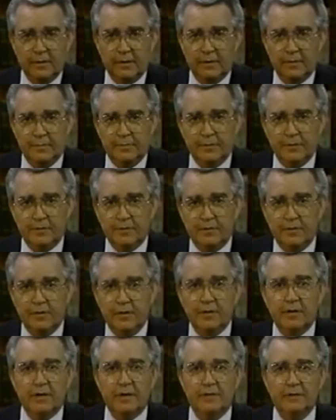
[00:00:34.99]
Mr.
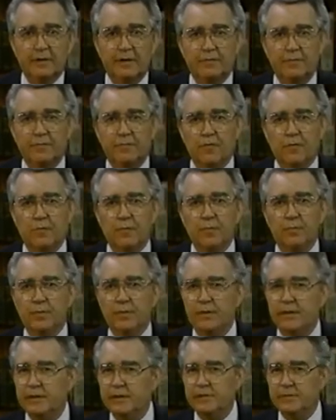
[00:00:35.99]
Cook is a former
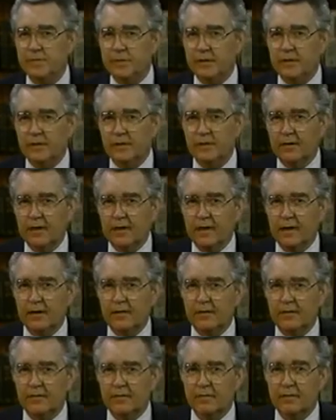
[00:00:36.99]
policeman
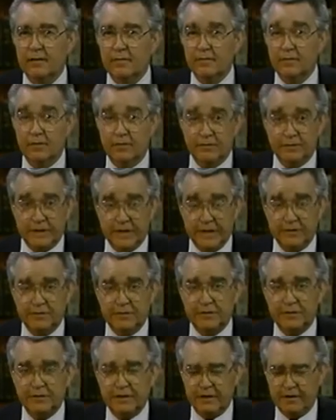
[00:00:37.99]
and in the Los
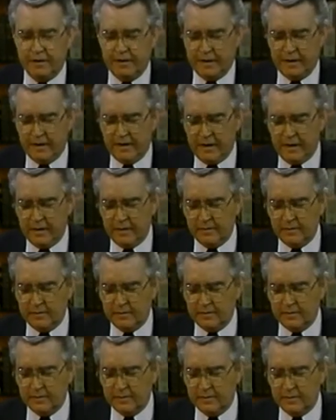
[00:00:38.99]
Angeles area, and
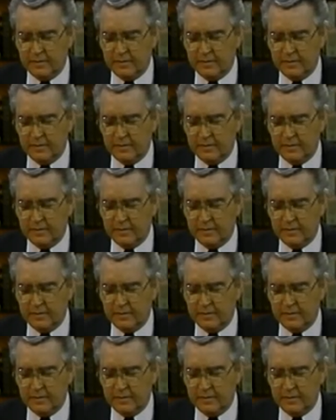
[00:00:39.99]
